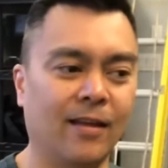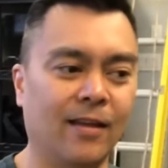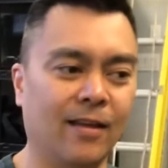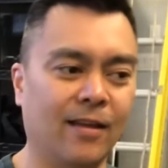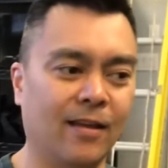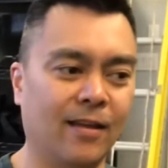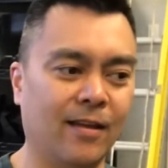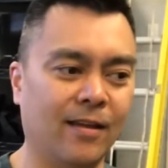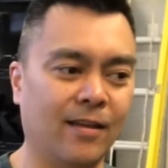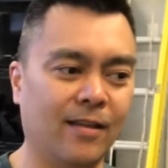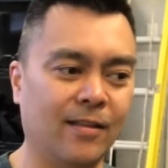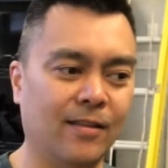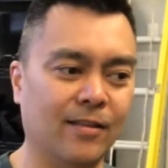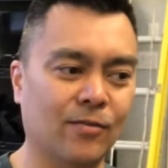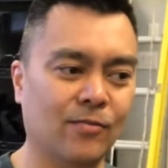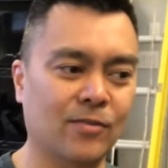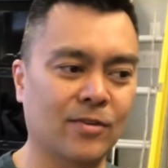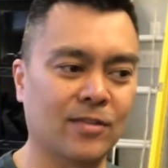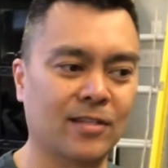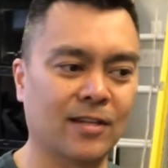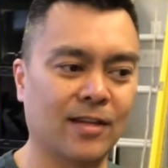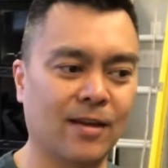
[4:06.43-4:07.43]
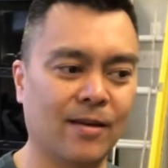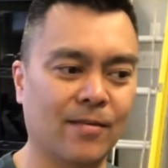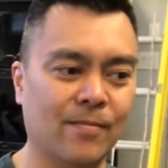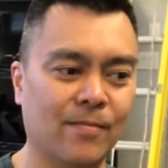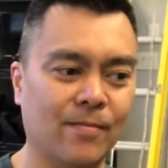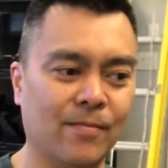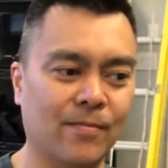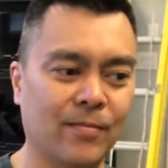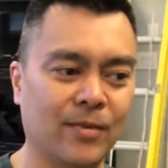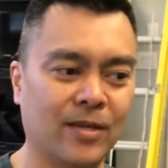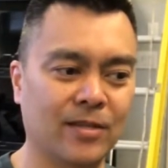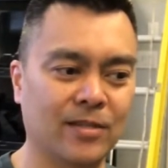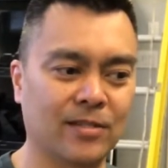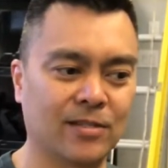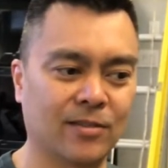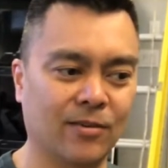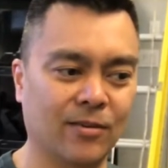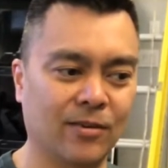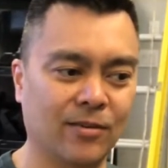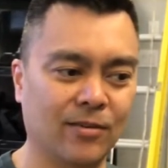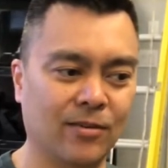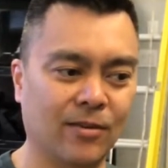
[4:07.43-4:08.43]
And the reason I'm
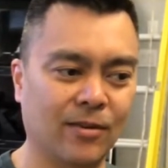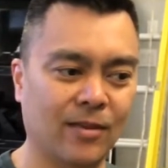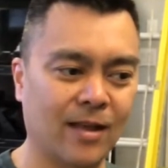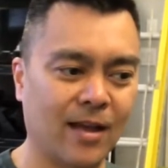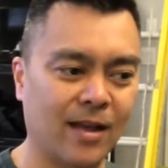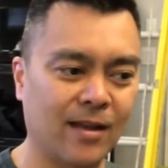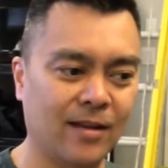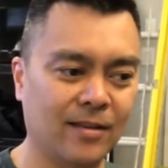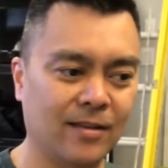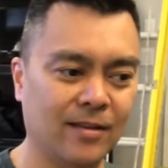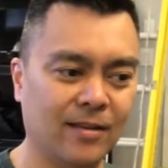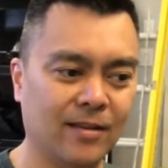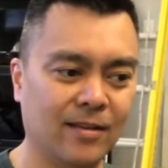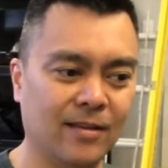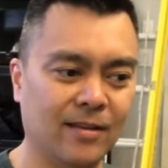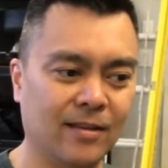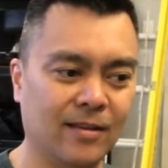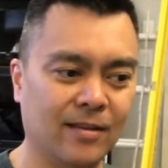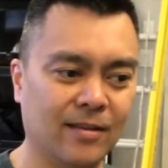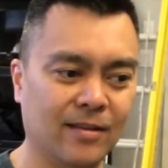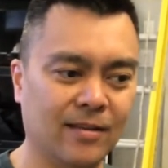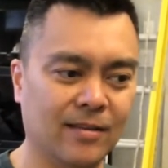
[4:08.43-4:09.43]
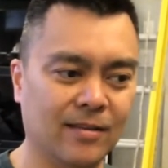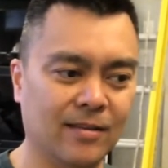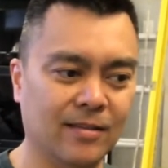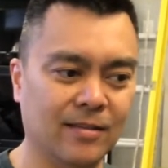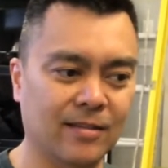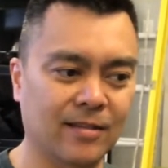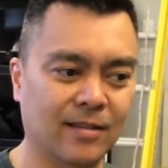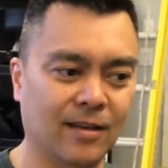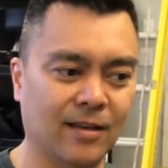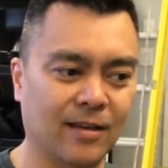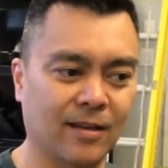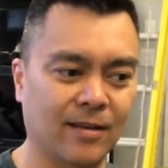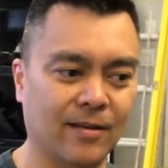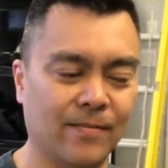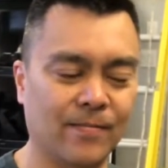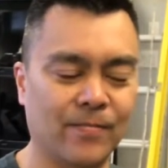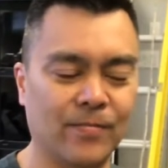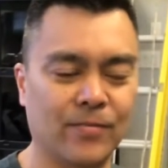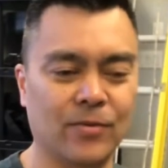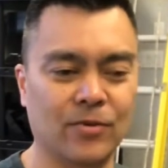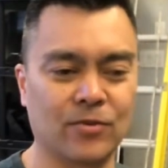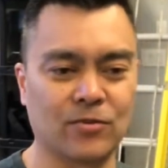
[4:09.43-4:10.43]
considering doing that is
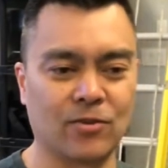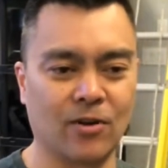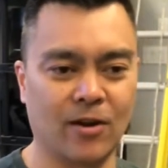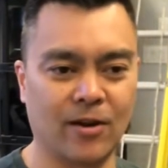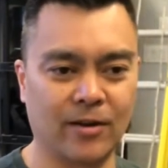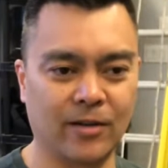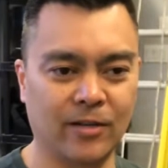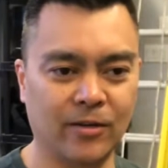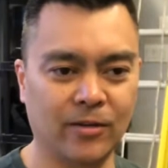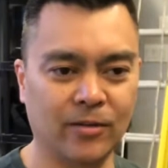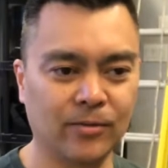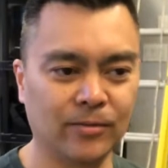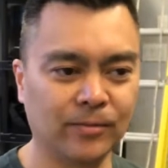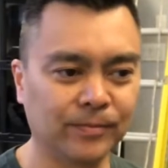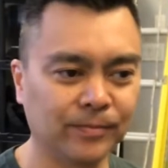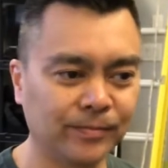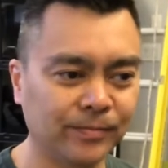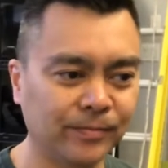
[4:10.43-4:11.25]
there's audio.